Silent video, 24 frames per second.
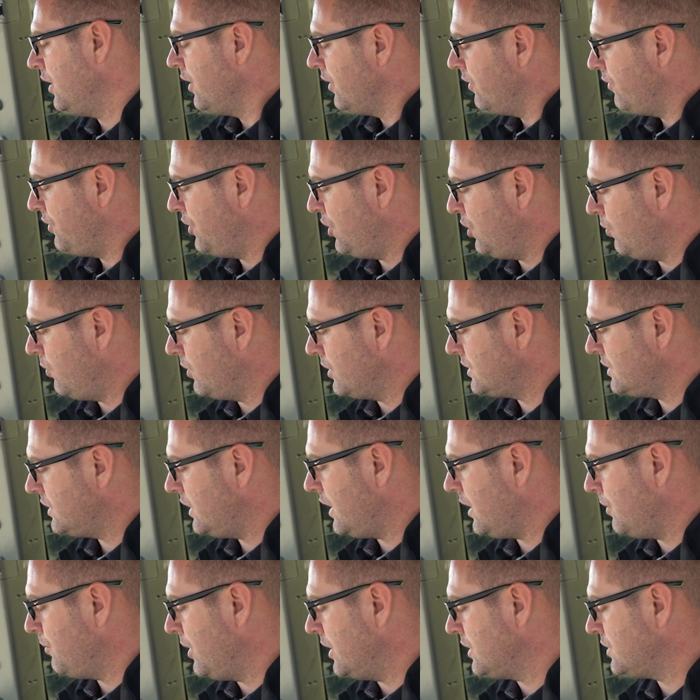If you don't want to
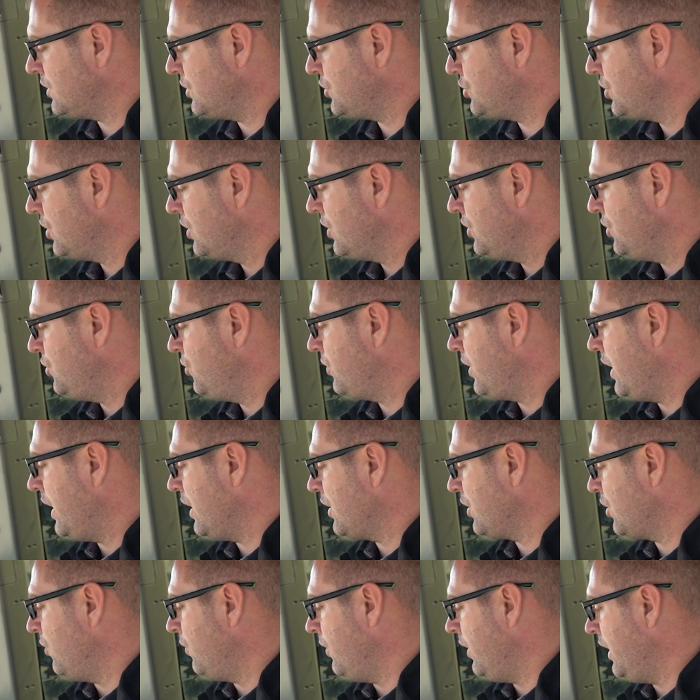see that message, you
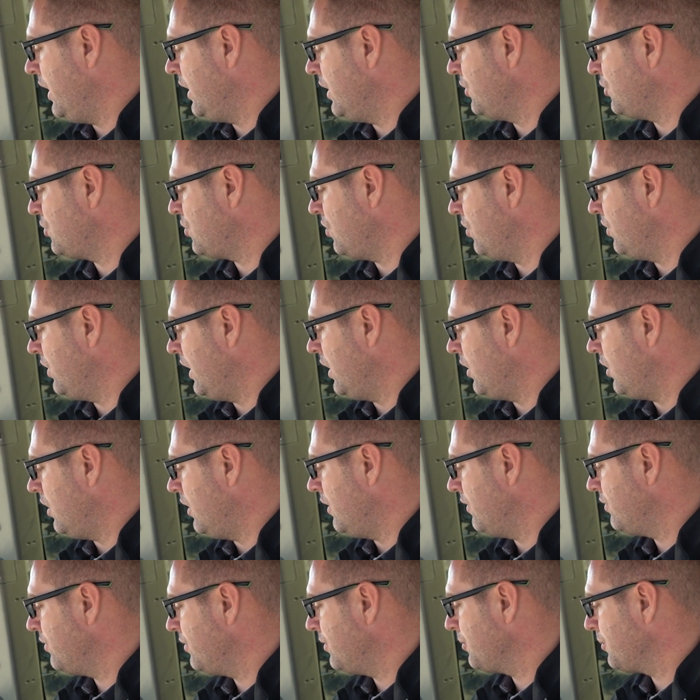can go ahead and turn that
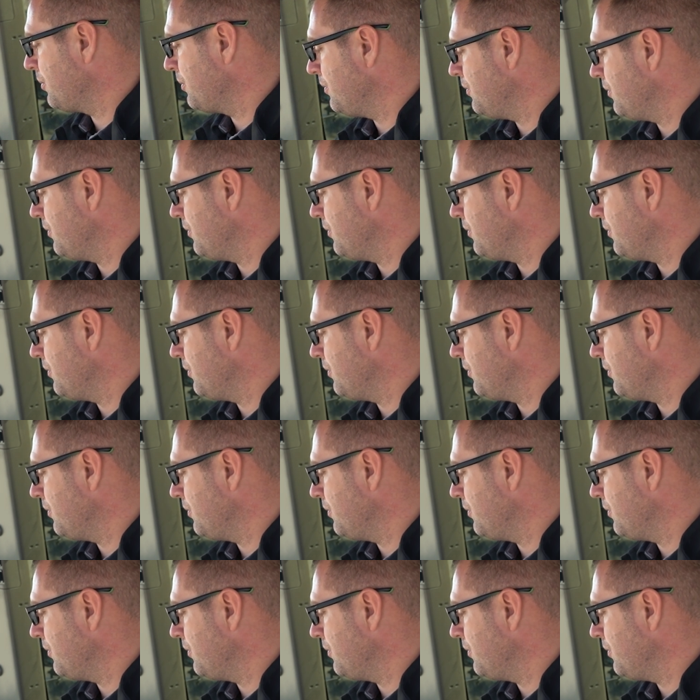off.